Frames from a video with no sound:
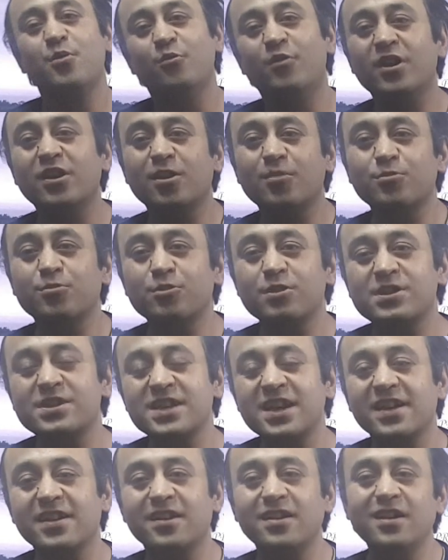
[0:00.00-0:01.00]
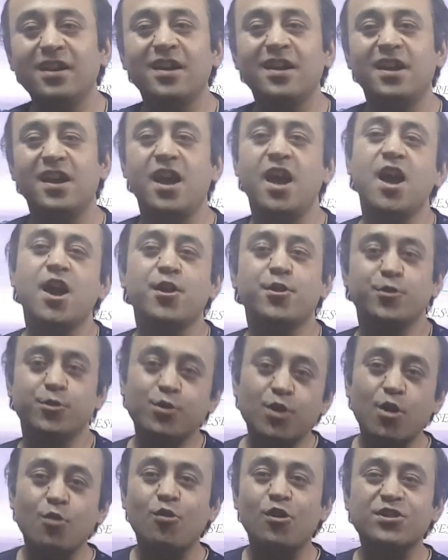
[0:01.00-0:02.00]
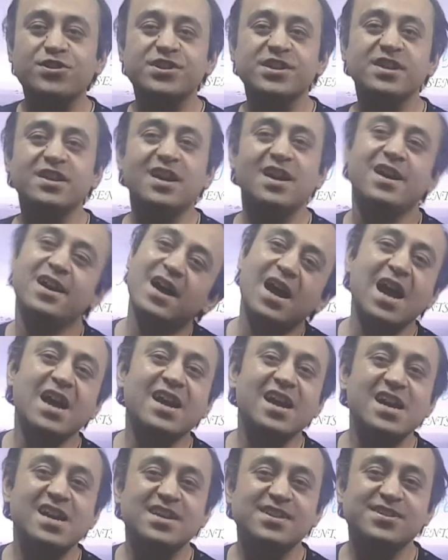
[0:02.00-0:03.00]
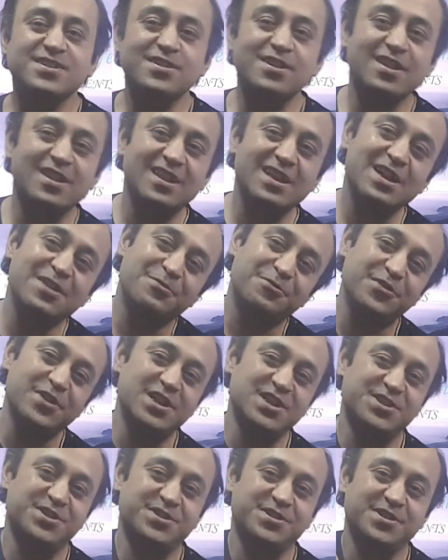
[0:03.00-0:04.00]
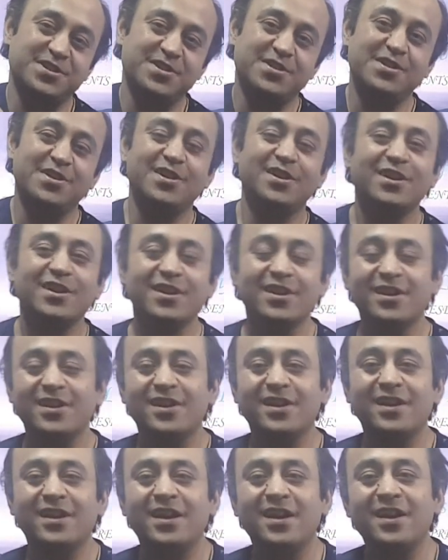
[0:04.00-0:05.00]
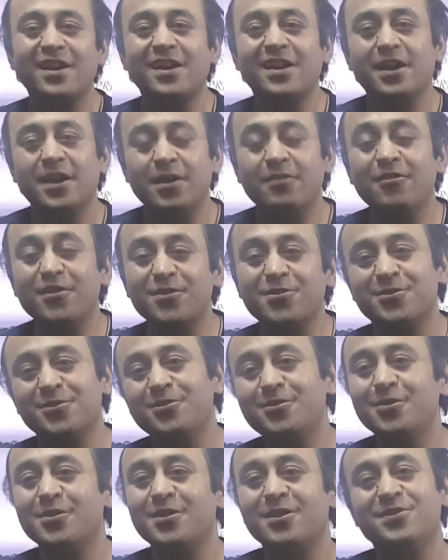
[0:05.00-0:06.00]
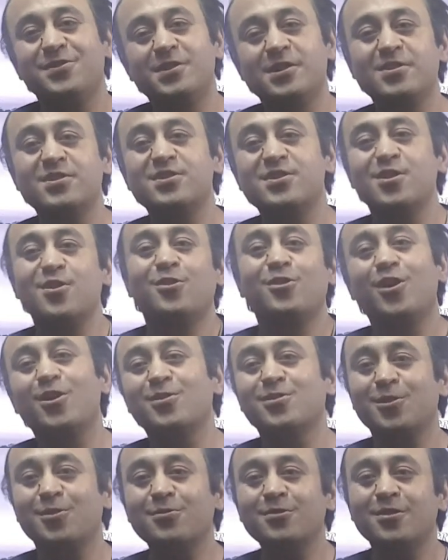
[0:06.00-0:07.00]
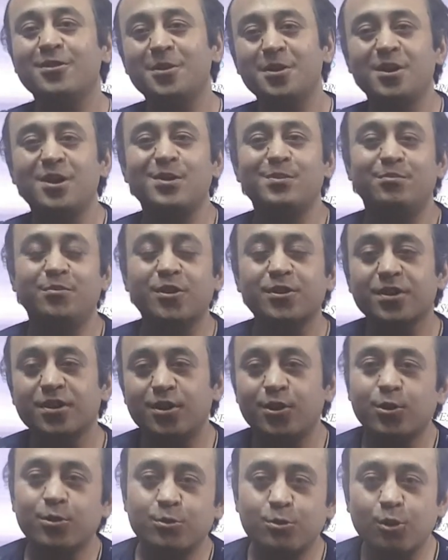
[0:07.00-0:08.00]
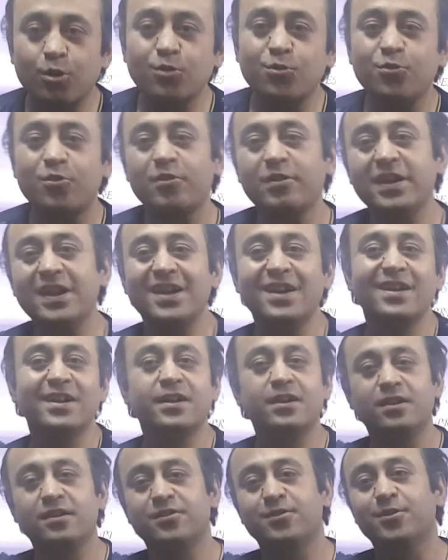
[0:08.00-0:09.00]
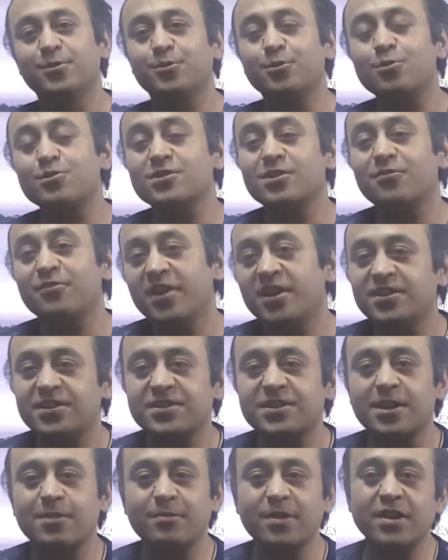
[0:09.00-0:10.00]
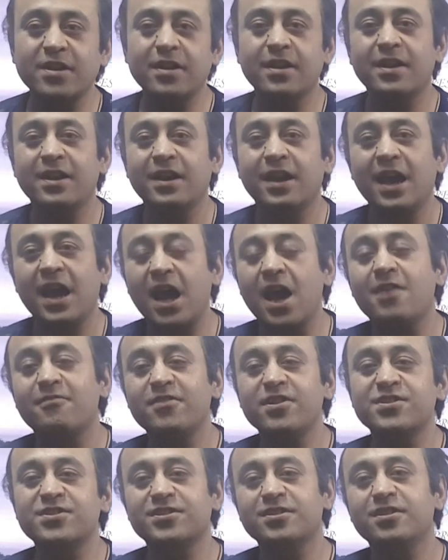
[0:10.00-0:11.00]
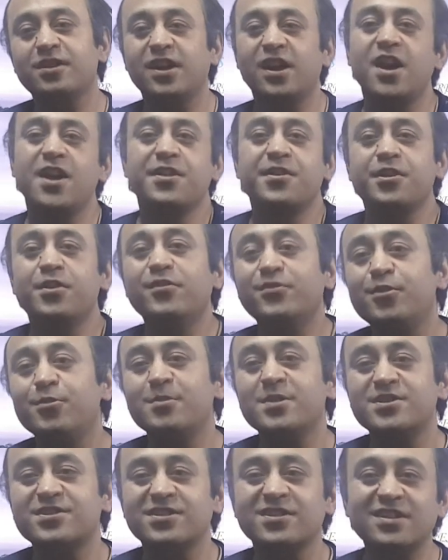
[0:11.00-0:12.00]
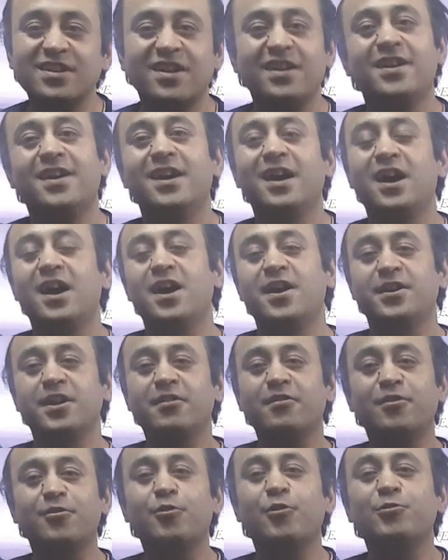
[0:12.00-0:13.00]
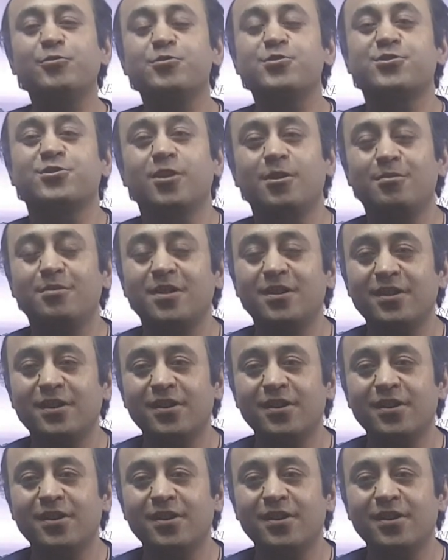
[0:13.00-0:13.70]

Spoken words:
Welcome to our channel, and you are watching Aaka's Lifenture. Even though there is lockdown, but don't worry, the dose of entertainment, adventure, and information are never going to stop.